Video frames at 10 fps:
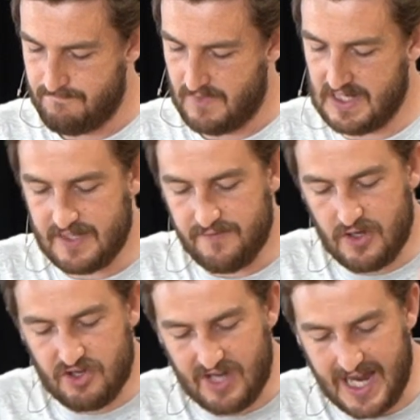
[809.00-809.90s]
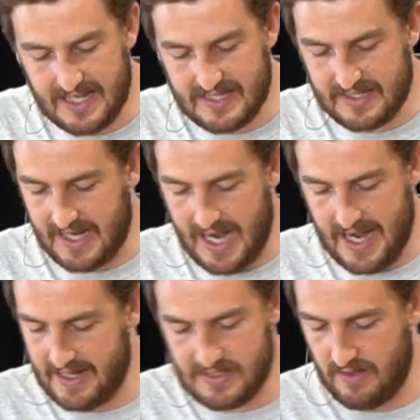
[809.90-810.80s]
Because if you chase
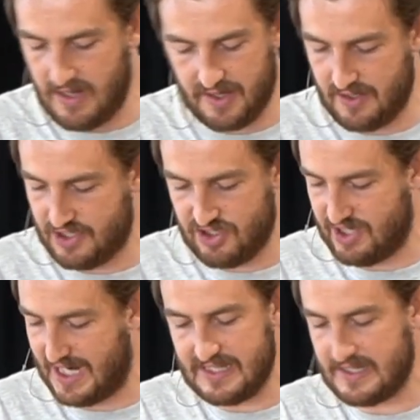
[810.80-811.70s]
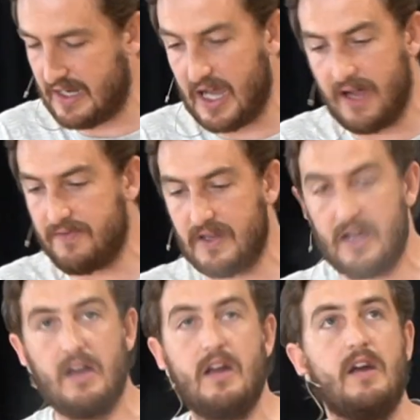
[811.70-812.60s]
gain, it's like you're just chasing
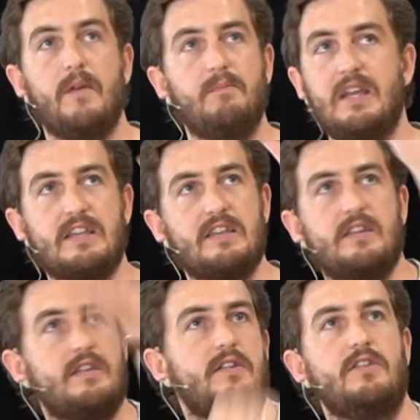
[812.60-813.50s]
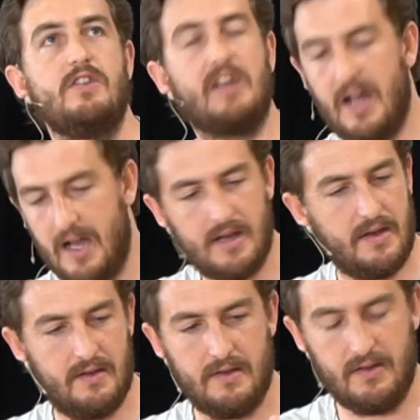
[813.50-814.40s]
after mist. You can't
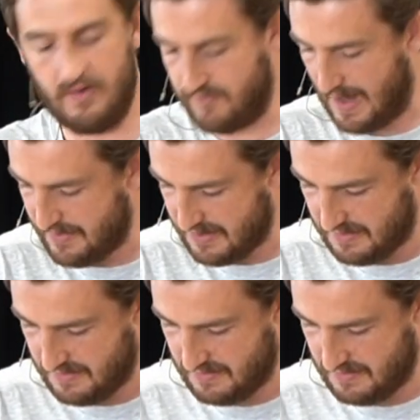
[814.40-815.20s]
grab it.